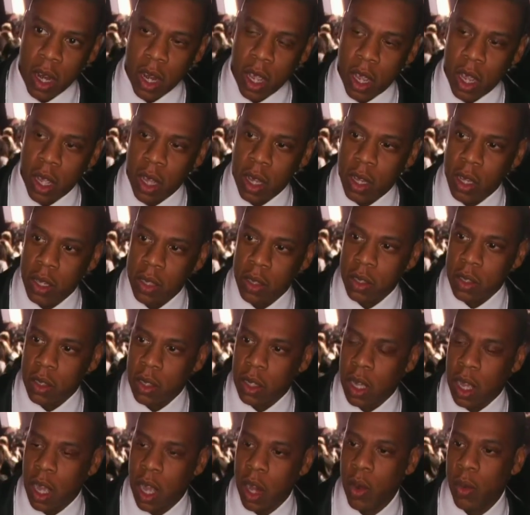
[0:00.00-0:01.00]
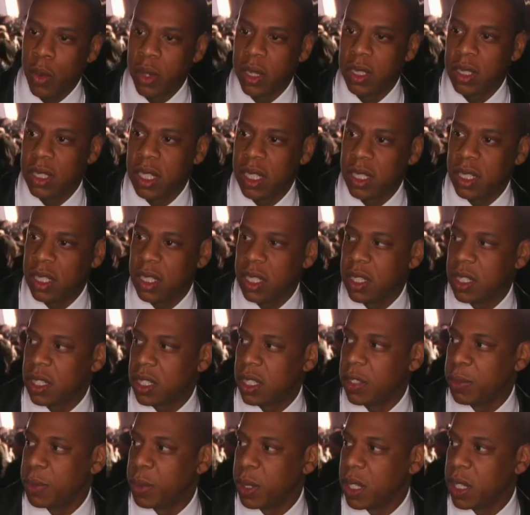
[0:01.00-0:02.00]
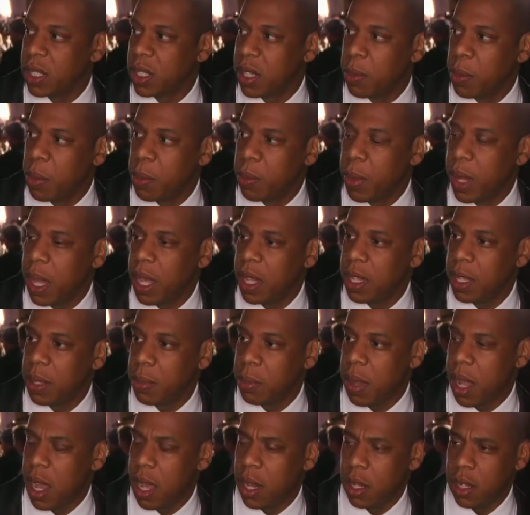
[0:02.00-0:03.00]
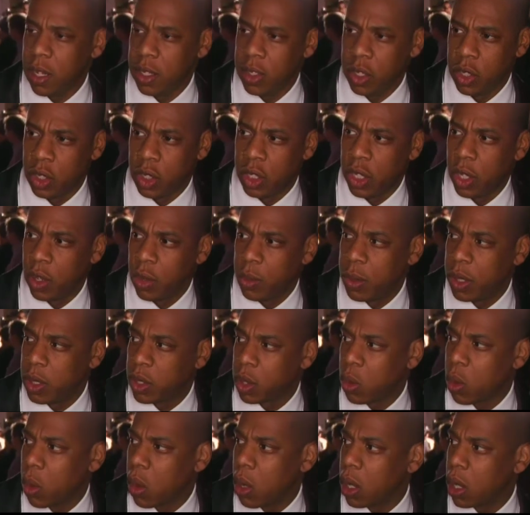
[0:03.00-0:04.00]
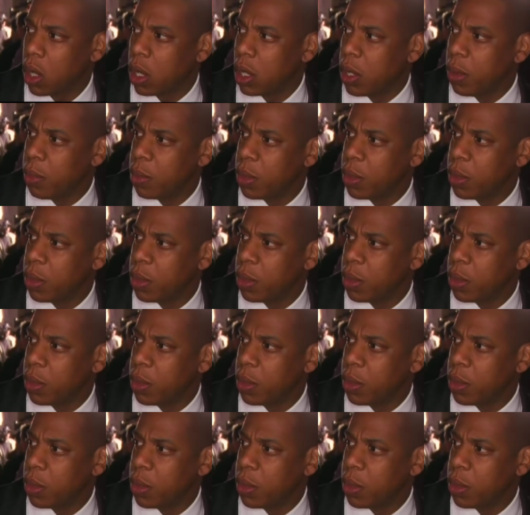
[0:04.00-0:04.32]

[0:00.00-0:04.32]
I don't want to say sensitive because I'm a manly man and it's a gentleman's quarterly,